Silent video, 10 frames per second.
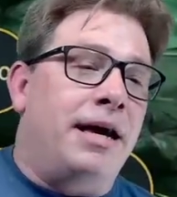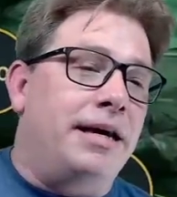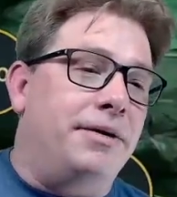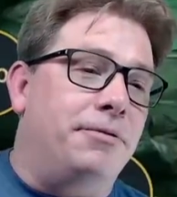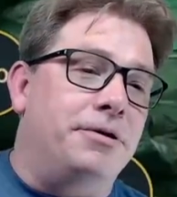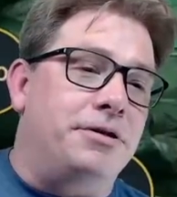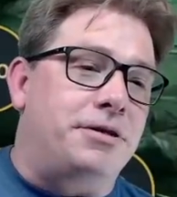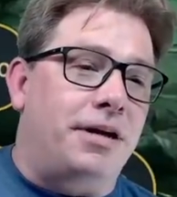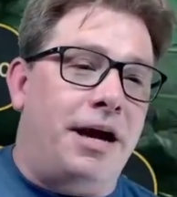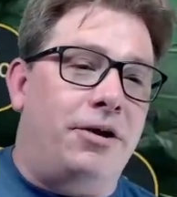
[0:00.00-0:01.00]
He
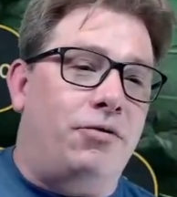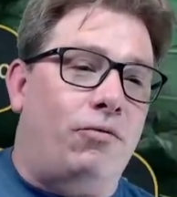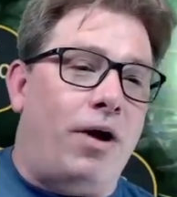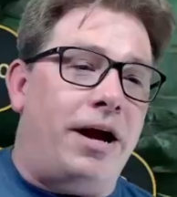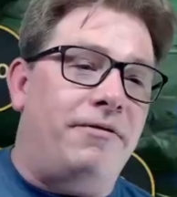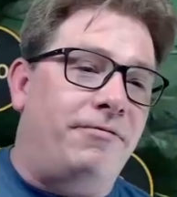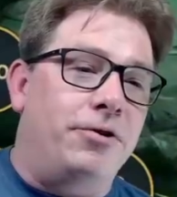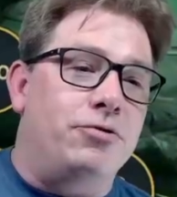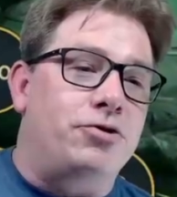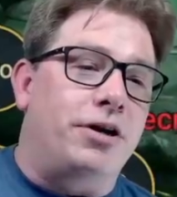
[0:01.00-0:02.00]
was a great
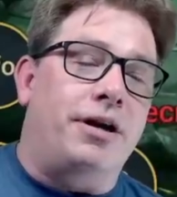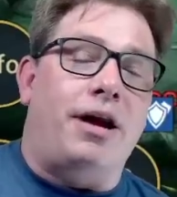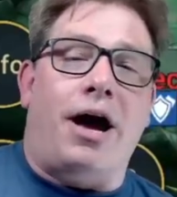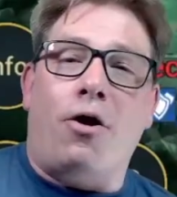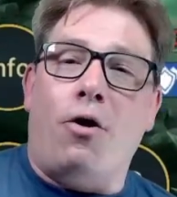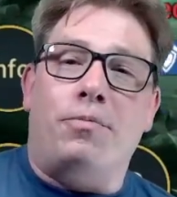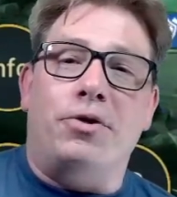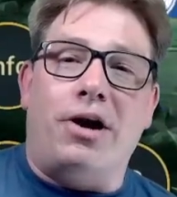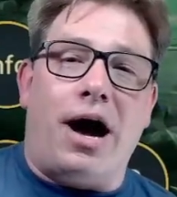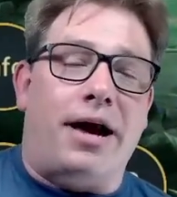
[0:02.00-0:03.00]
fusion. I hope
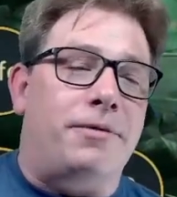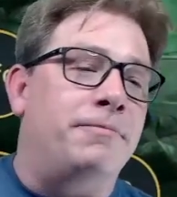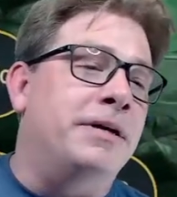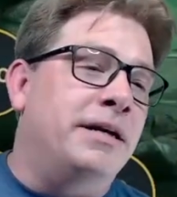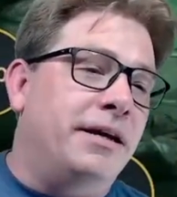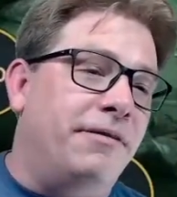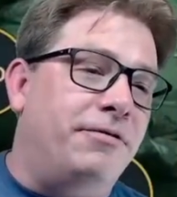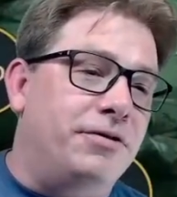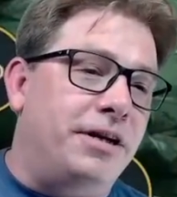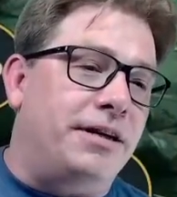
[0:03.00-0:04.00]
you got him. If
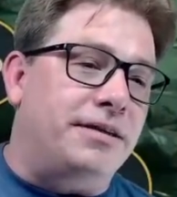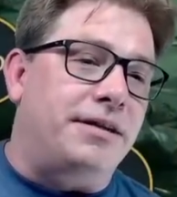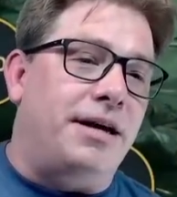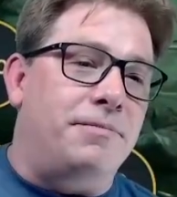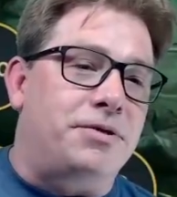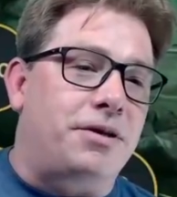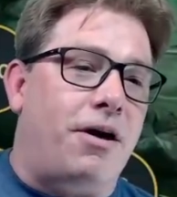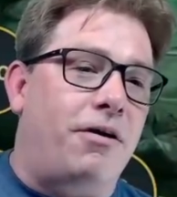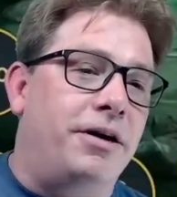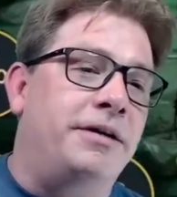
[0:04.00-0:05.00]
you didn't, I'm
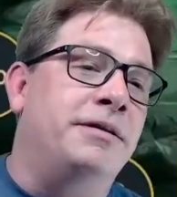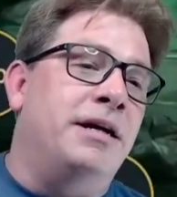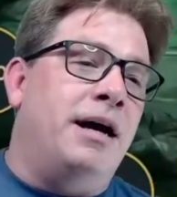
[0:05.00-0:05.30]
sorry.